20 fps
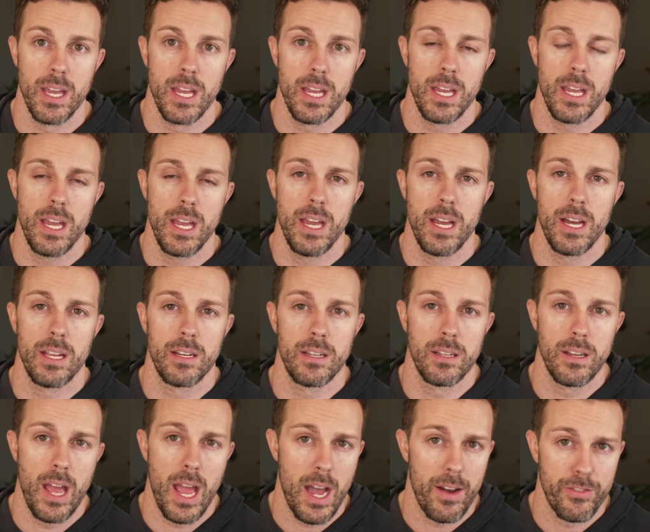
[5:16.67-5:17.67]
And
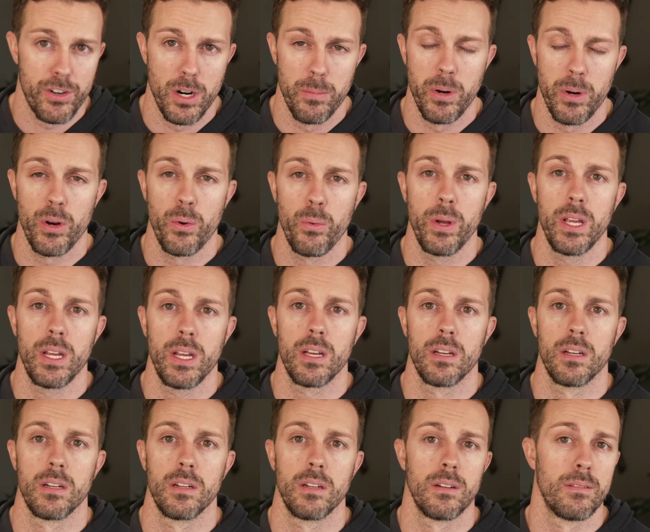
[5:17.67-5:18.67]
after about a week,
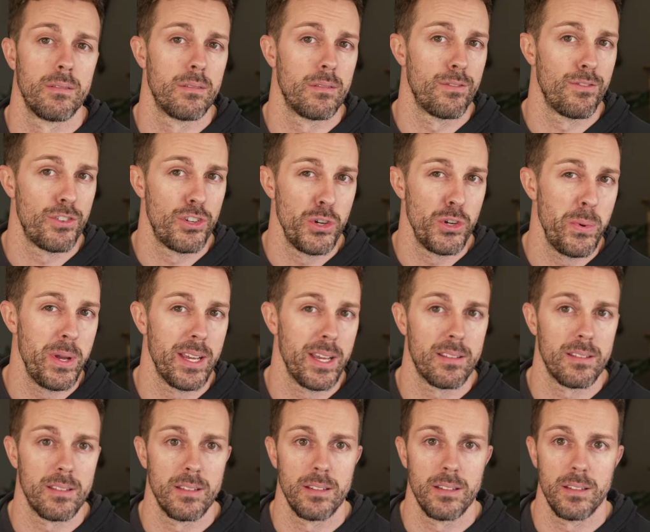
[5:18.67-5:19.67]
2
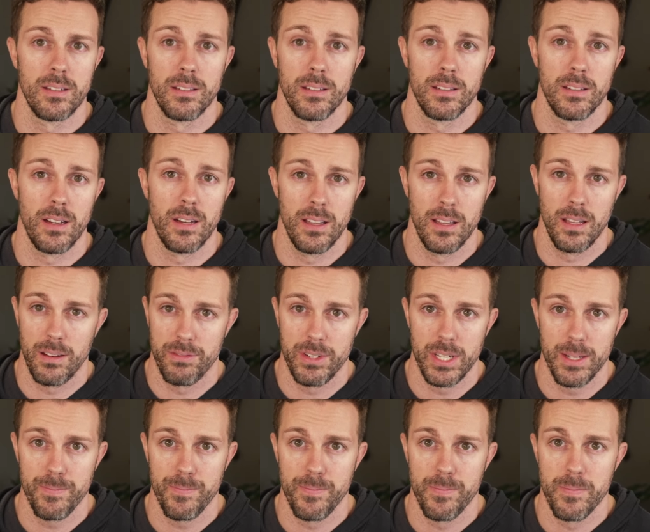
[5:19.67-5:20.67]
weeks, I loved it.